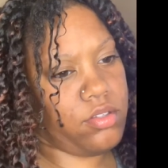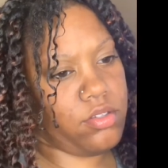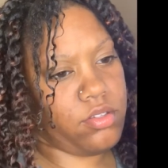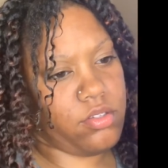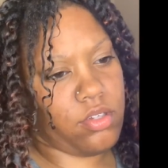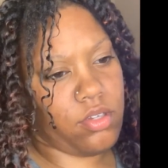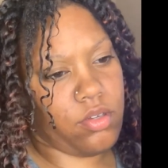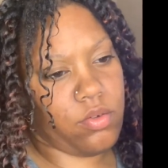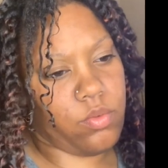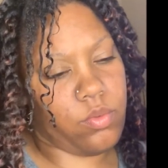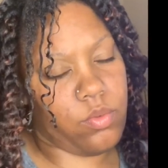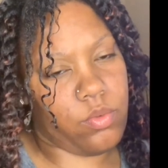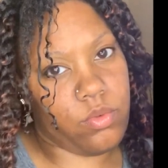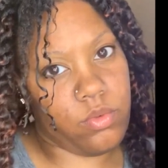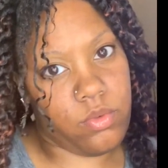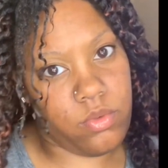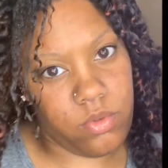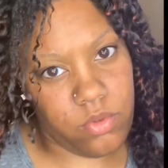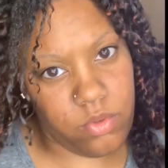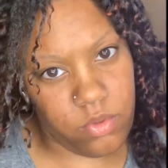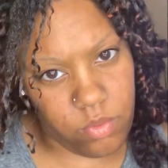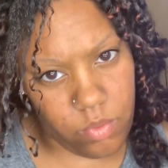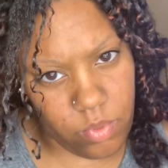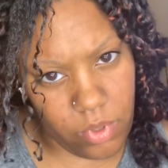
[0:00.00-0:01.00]
So
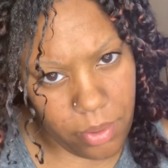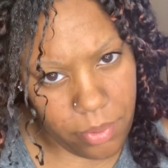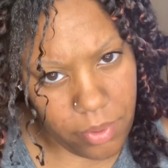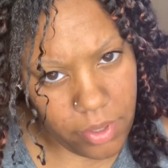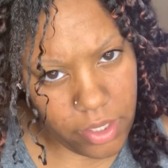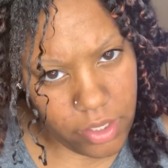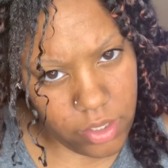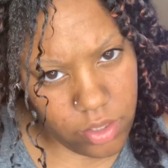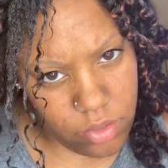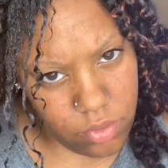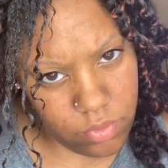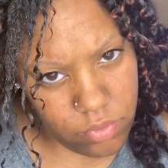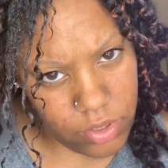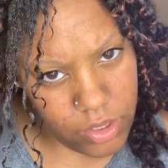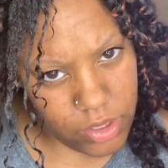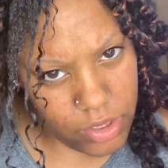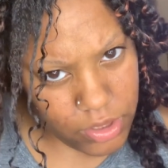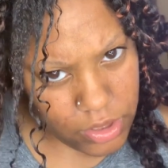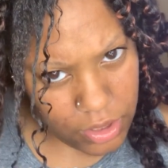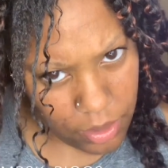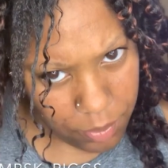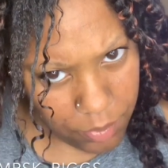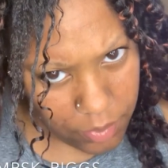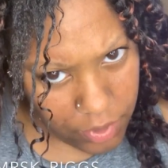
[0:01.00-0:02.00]
what I'm gonna do
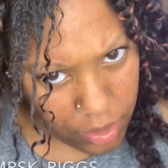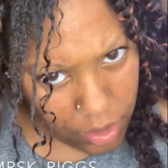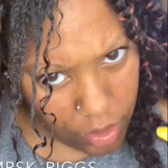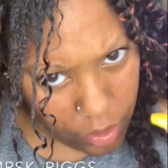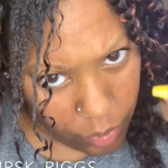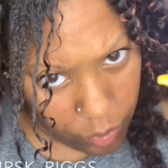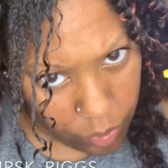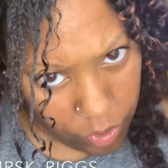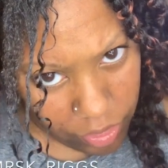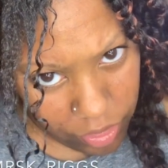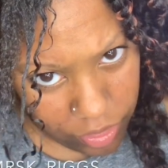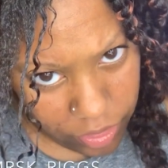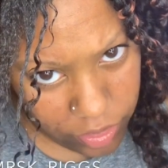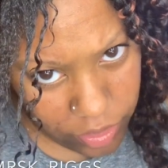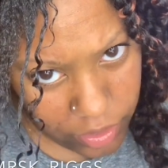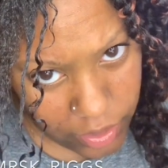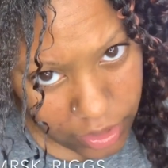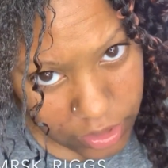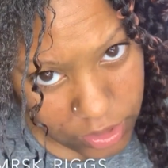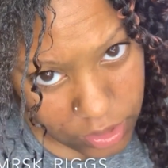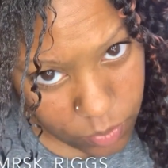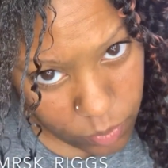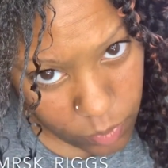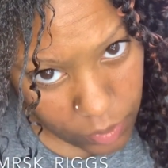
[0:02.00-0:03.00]
is I'm gonna go
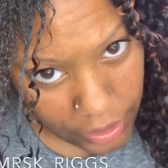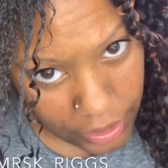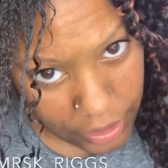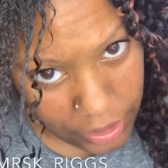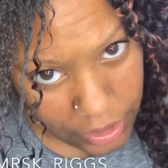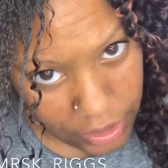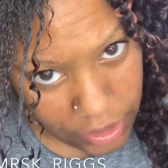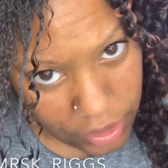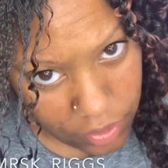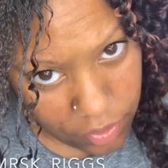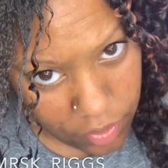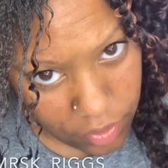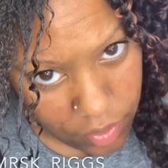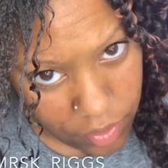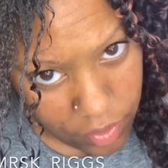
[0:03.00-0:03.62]
this way